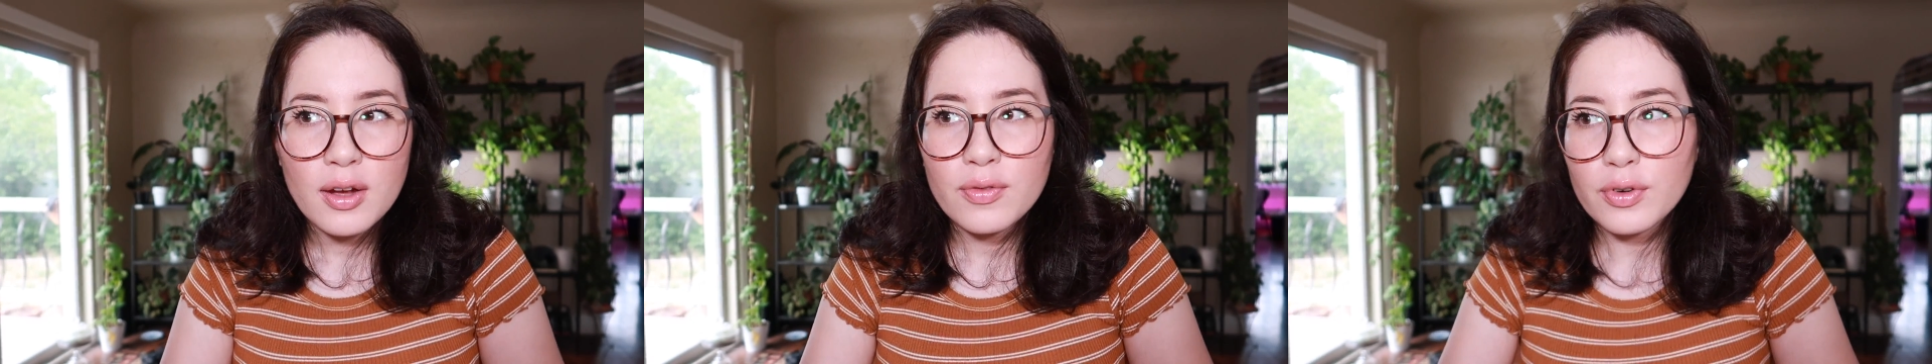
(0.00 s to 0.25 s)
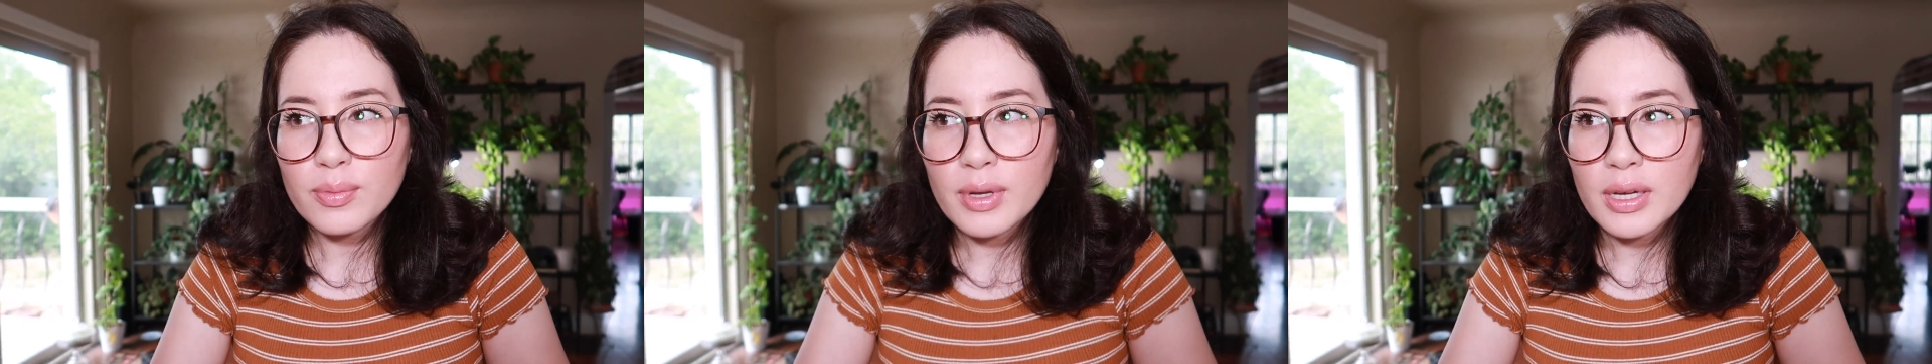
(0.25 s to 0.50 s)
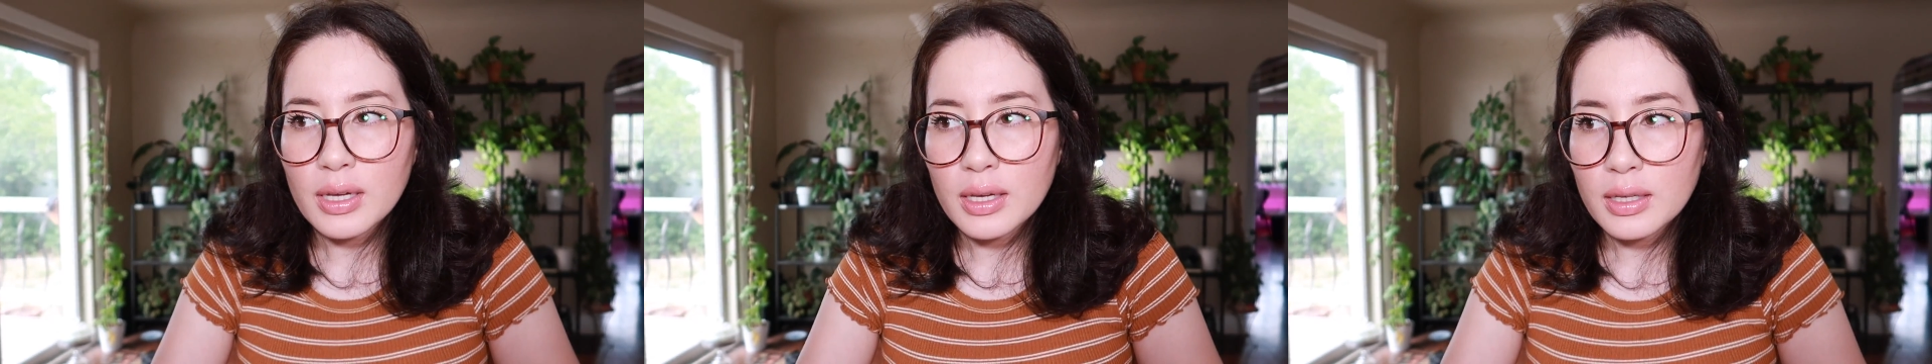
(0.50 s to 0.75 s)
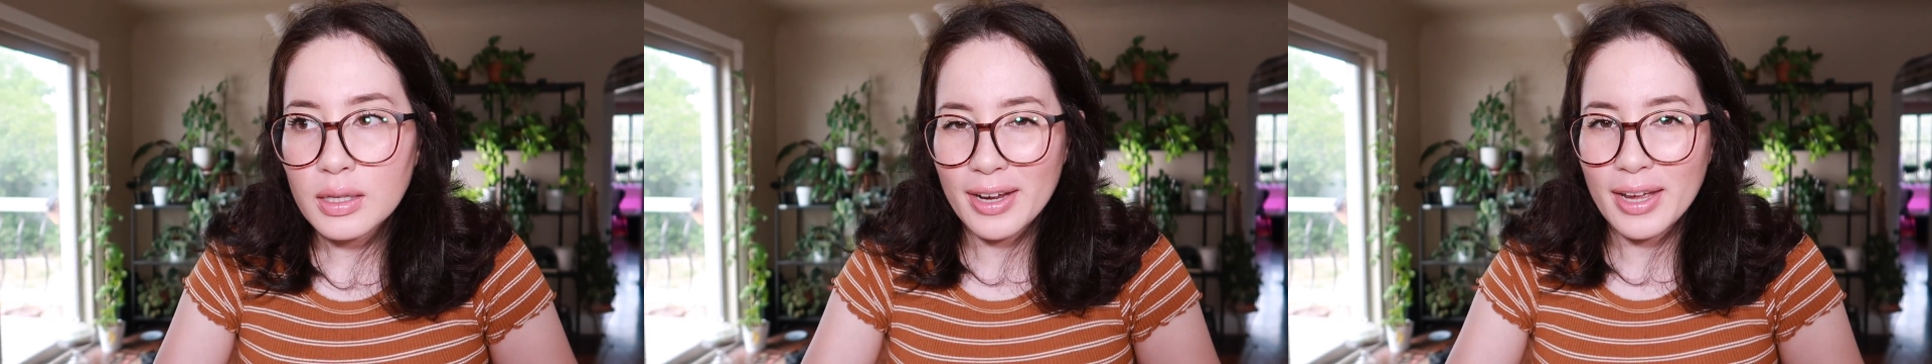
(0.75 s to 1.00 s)
For
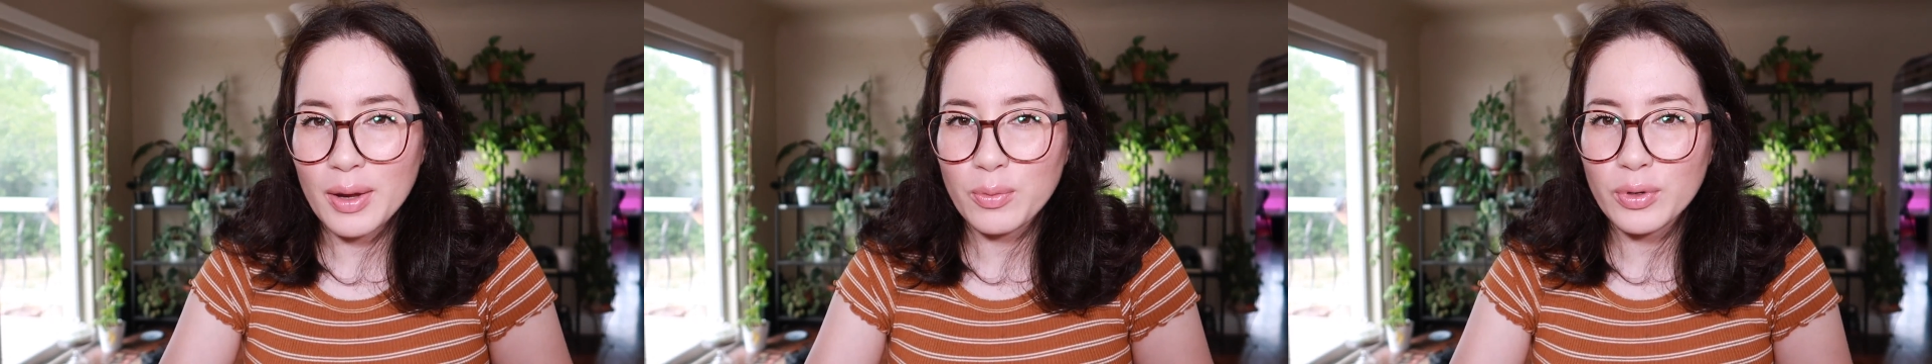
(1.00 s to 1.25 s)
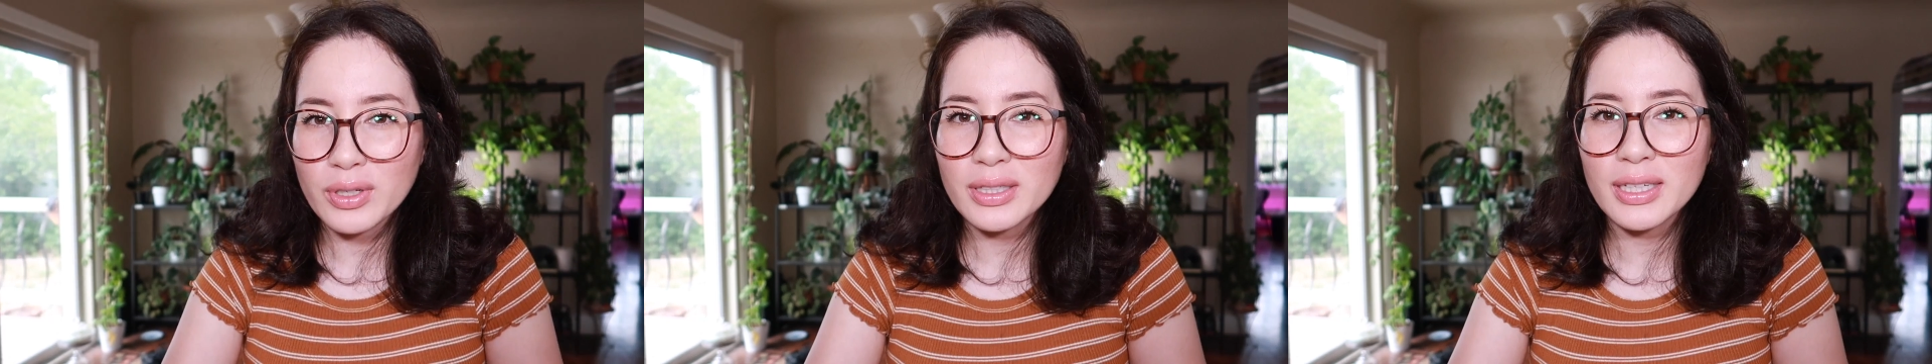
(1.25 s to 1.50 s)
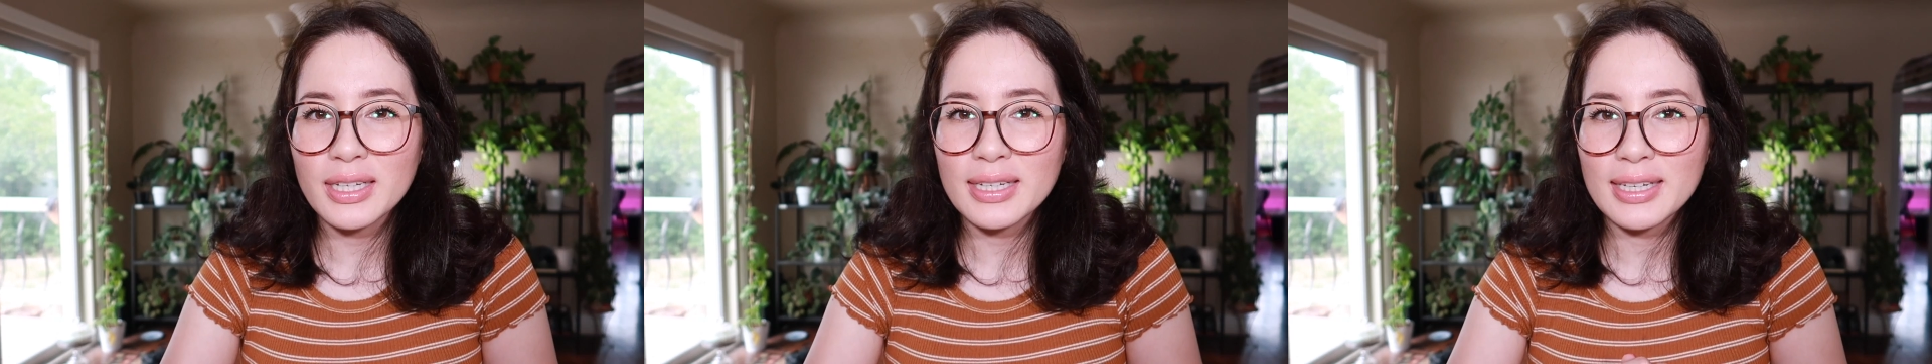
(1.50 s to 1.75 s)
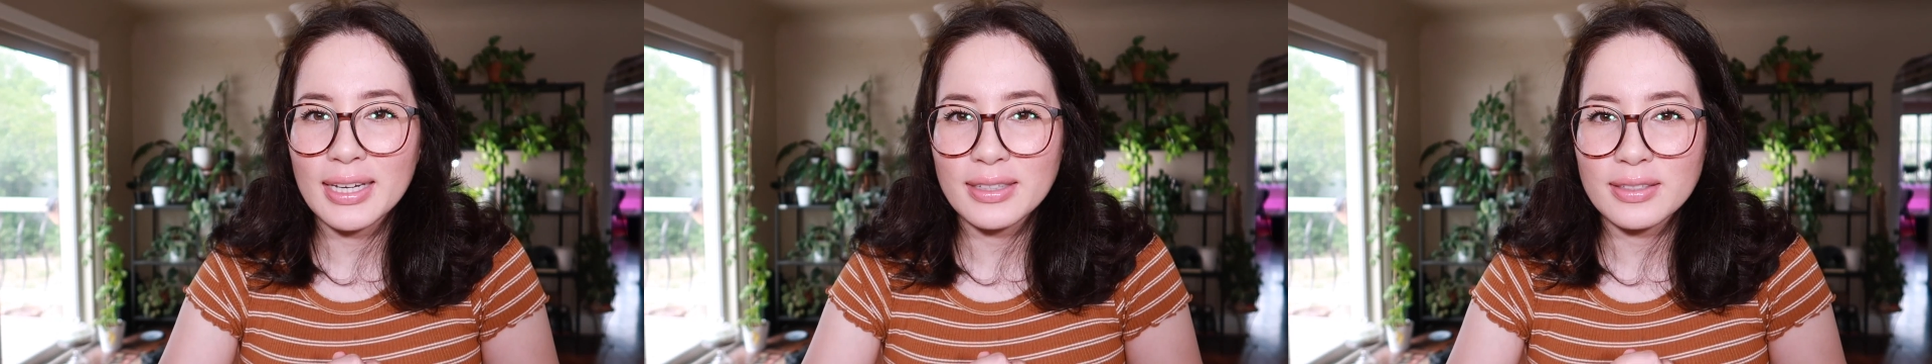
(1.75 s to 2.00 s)
me, it really
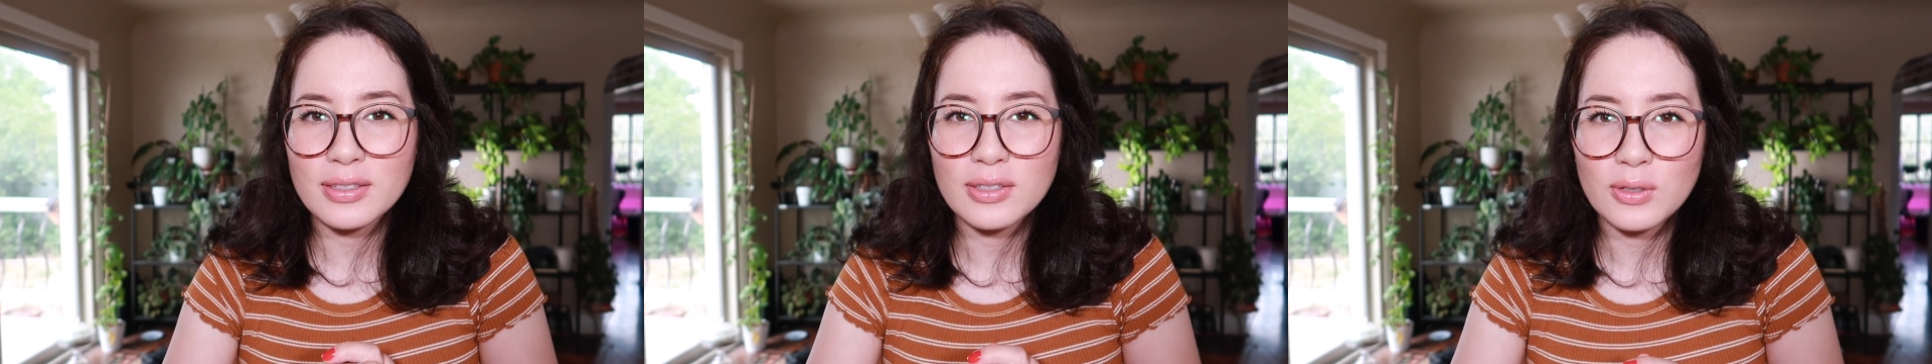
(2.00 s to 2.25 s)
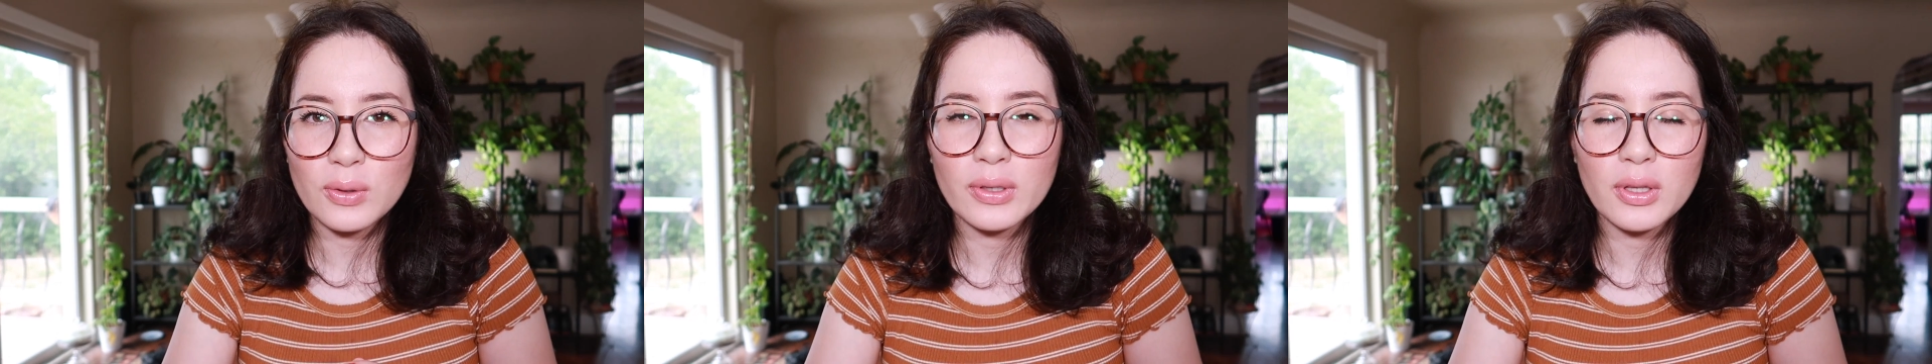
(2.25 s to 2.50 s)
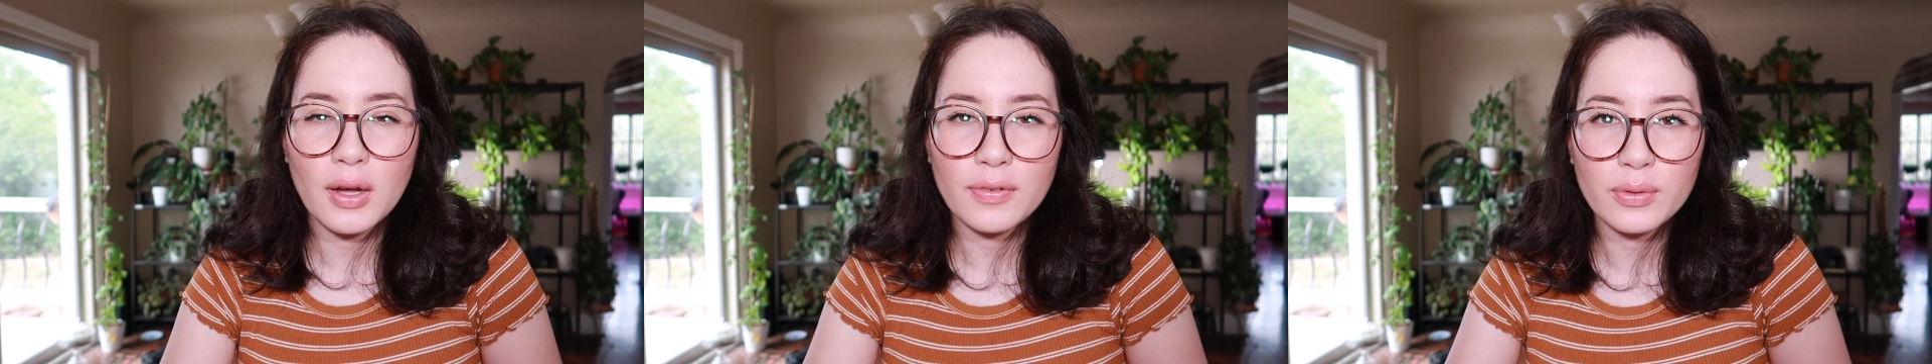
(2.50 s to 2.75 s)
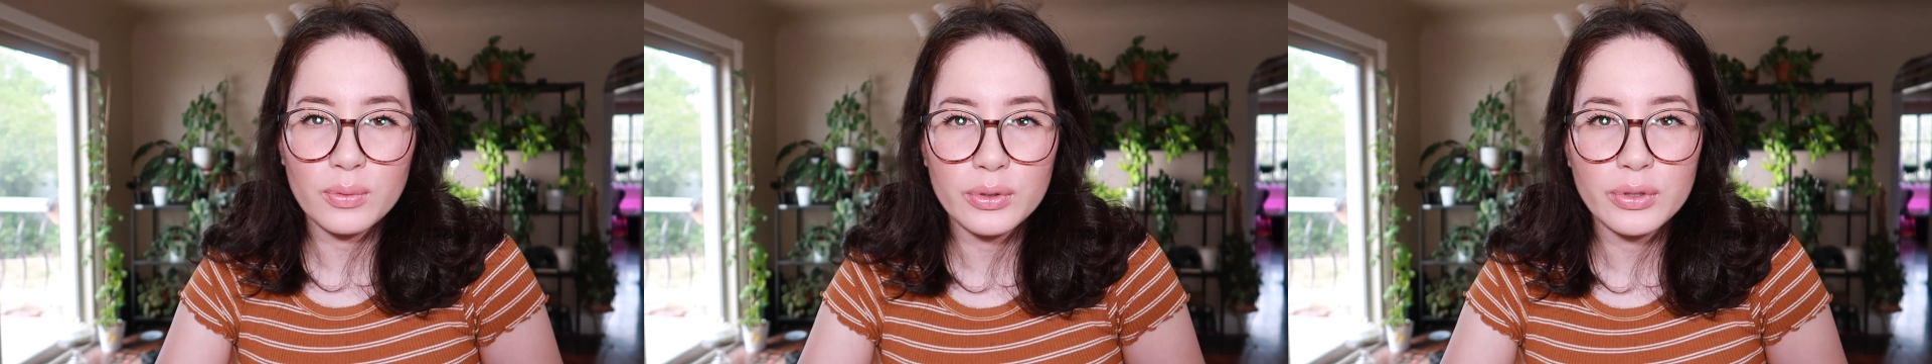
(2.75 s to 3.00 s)
gets the soil off
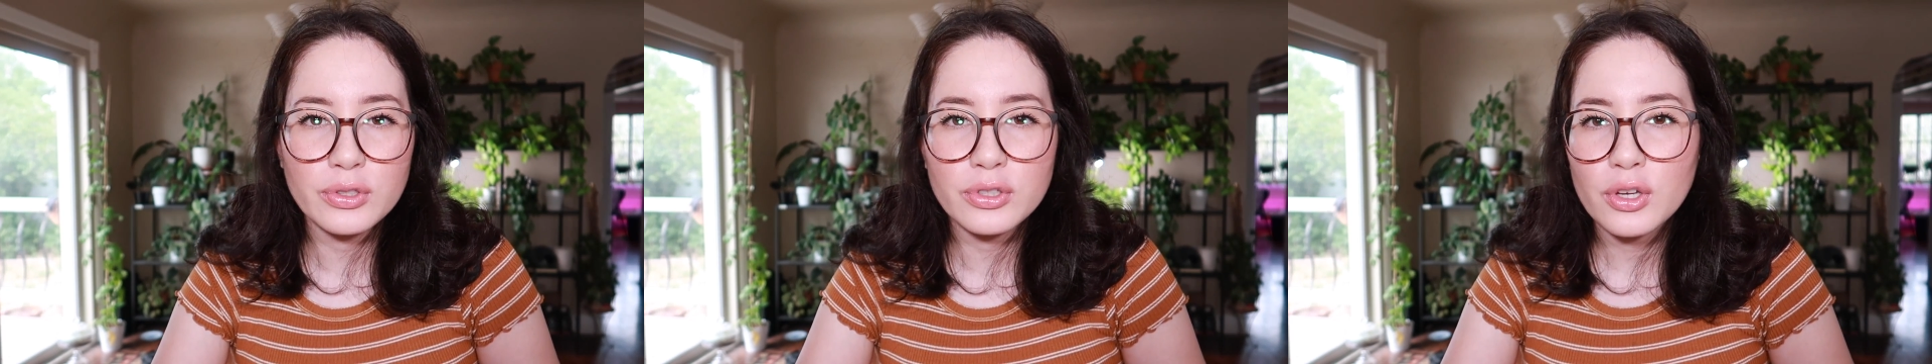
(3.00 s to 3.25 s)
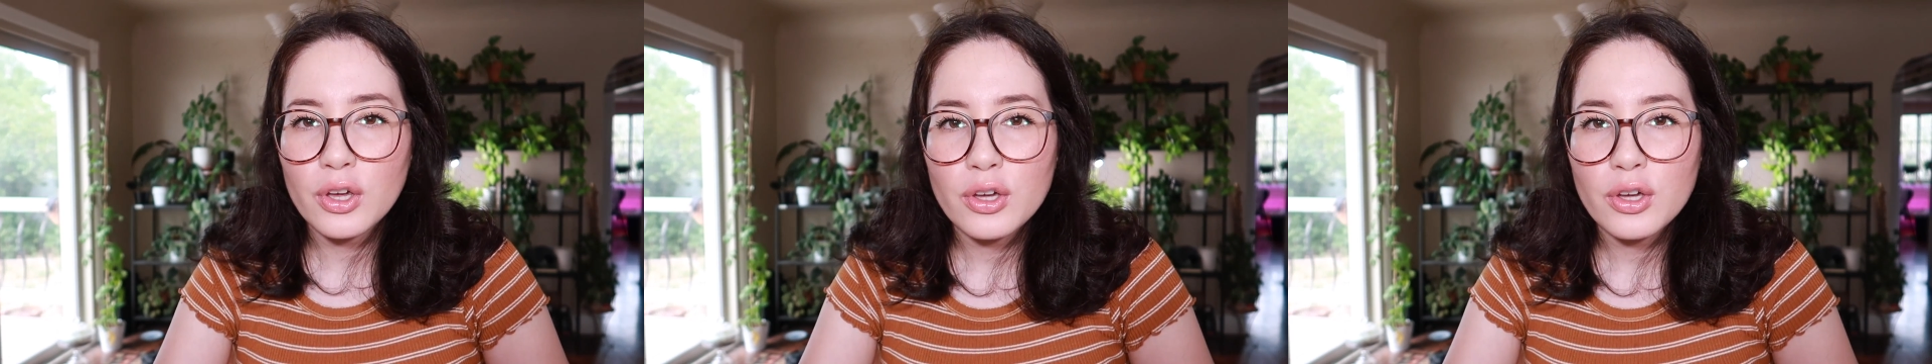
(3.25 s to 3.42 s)
the roots.